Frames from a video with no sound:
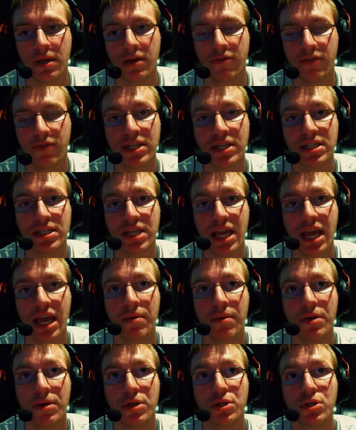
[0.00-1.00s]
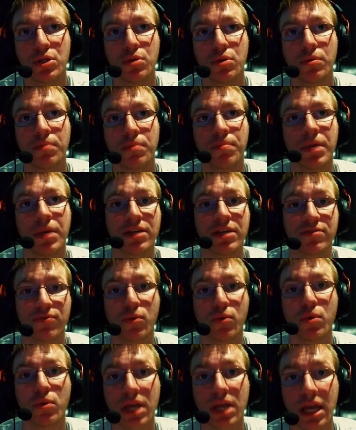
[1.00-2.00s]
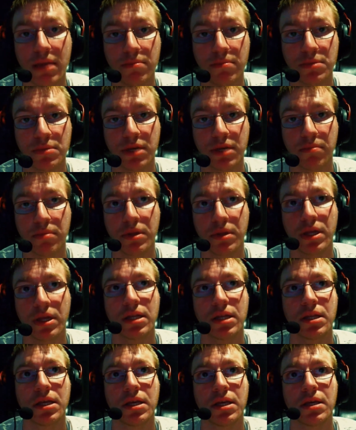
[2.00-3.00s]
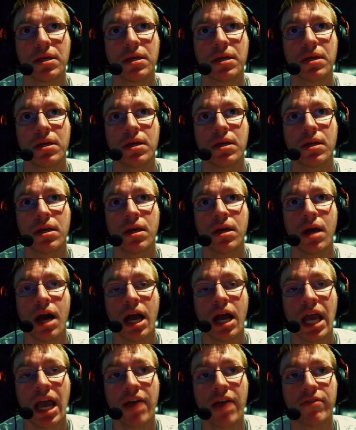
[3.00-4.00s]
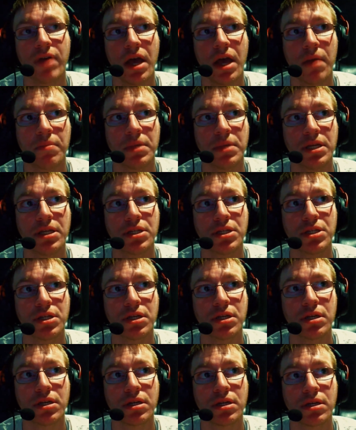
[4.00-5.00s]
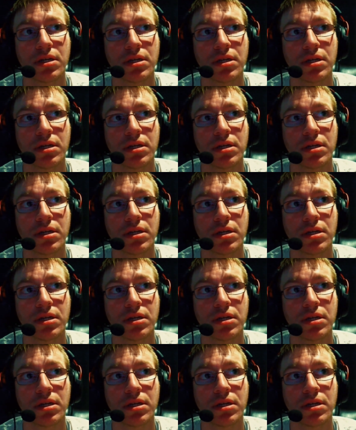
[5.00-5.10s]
Facecam into PS4 games I play. Like, I have Amnesia,